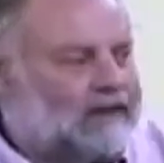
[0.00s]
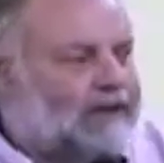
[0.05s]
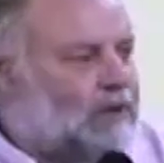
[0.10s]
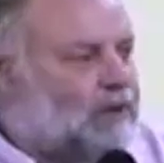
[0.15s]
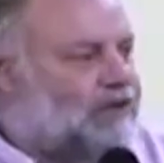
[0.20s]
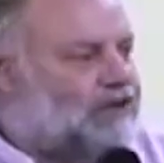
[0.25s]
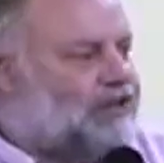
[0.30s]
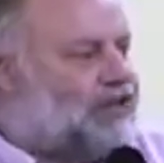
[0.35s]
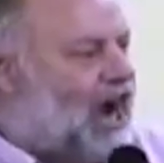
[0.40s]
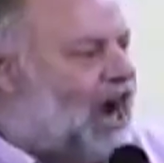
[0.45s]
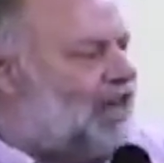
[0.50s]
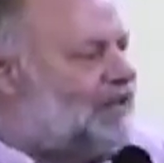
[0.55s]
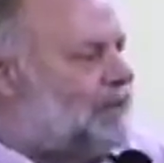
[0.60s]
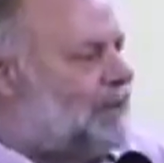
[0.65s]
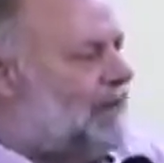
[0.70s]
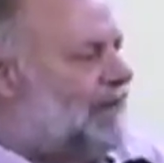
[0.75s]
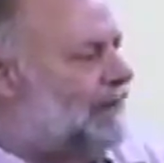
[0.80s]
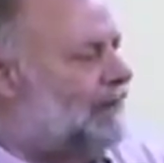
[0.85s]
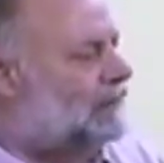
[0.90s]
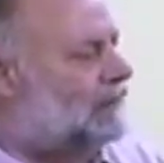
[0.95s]
that was
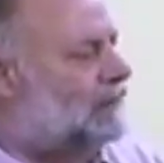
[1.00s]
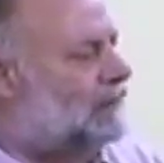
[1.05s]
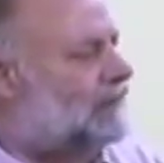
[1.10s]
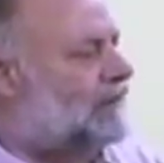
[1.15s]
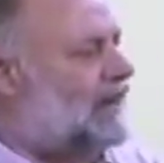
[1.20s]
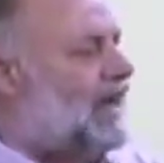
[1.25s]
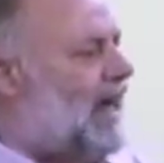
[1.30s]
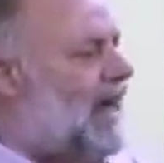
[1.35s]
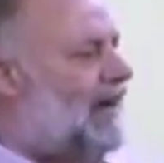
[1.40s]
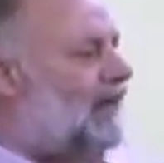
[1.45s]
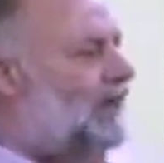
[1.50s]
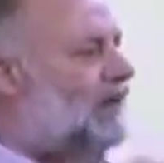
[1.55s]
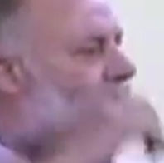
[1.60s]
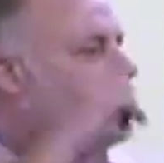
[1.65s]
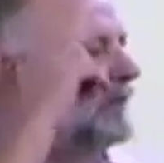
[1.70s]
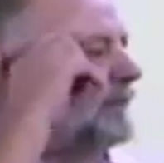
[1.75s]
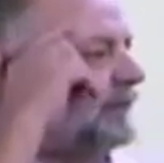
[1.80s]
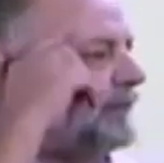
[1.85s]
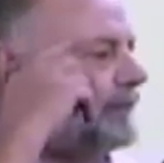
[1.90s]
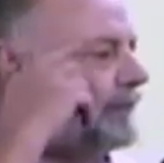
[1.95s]
judgment to David.
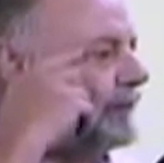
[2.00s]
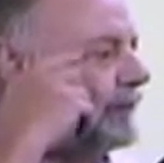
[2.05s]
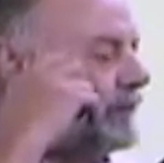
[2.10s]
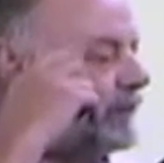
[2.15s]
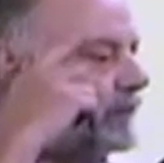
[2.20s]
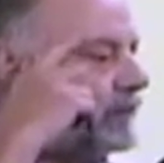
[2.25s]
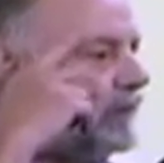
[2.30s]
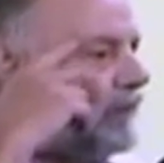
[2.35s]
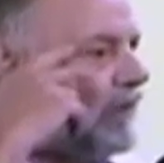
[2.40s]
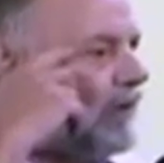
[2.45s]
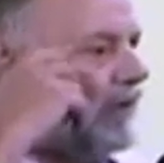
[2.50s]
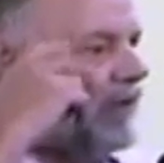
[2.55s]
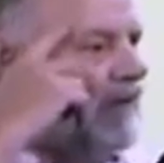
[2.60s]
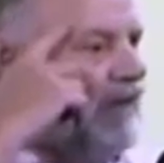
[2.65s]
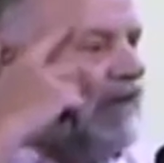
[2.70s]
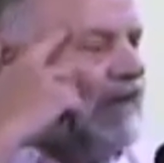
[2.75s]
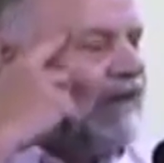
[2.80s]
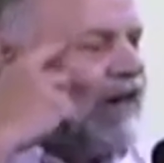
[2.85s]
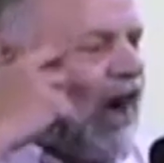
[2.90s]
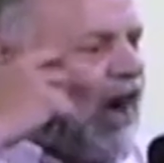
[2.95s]

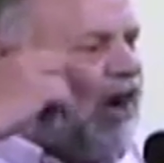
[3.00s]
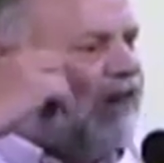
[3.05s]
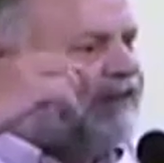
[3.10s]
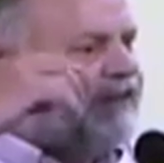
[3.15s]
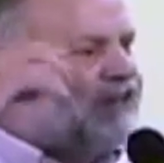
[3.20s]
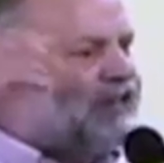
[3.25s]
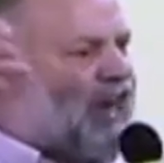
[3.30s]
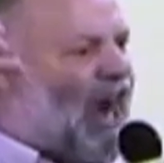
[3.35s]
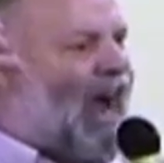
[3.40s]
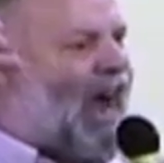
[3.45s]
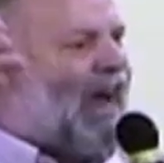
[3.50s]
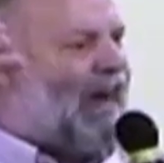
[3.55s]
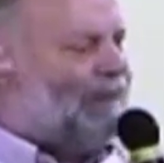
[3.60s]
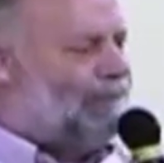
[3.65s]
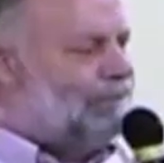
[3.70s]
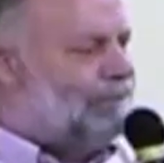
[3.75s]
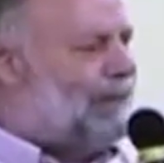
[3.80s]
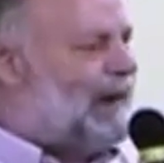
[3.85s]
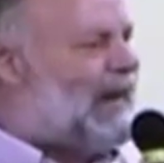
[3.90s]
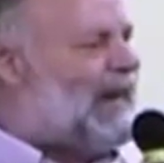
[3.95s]
Carrying the giant
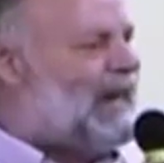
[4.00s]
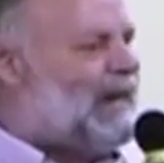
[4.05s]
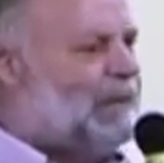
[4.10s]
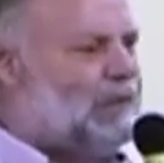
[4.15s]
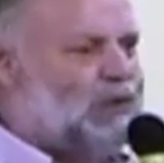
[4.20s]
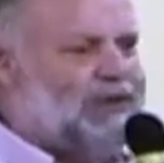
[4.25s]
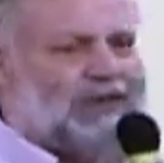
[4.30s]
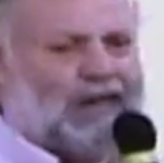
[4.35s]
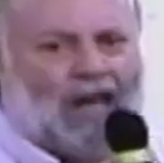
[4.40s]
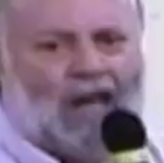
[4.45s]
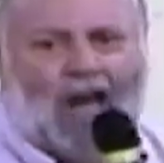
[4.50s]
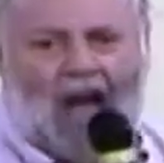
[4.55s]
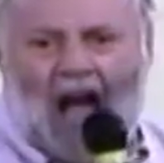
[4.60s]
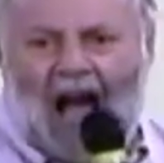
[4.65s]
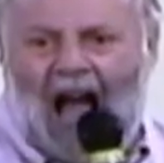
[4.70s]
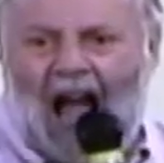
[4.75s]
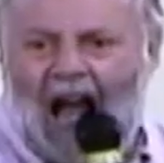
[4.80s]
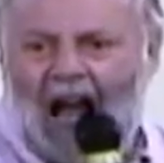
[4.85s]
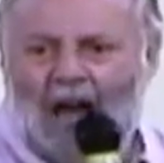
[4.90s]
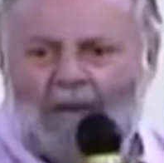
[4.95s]
beam with the
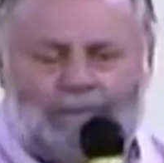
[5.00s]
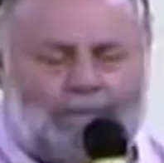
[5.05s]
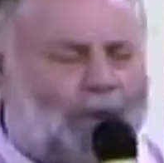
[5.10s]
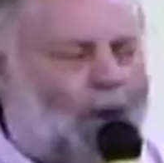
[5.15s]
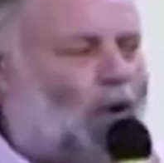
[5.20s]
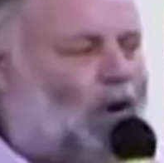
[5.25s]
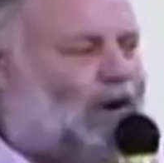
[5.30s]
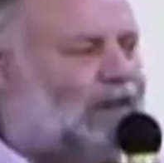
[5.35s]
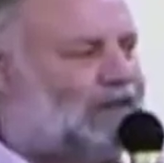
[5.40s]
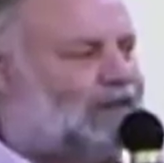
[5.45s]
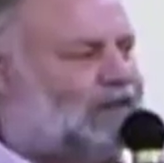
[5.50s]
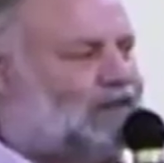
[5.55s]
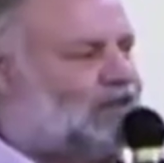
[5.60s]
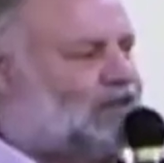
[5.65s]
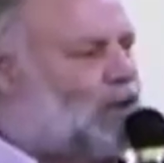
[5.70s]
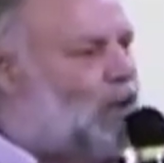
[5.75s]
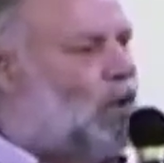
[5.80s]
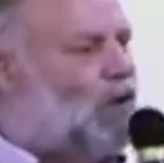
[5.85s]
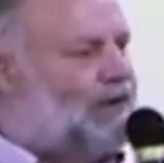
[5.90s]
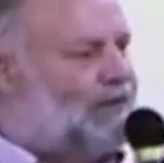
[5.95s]
iron point and the
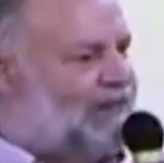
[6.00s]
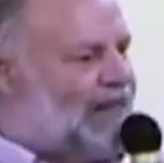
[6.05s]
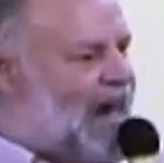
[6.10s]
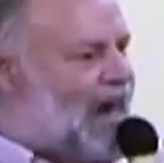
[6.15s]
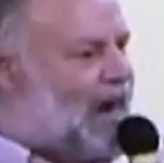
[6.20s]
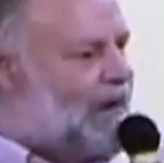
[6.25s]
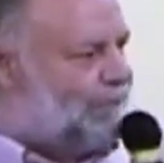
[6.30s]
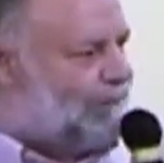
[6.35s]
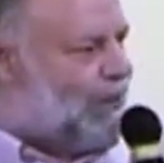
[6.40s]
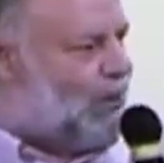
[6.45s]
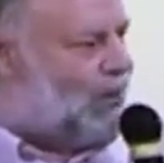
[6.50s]
sword of the iron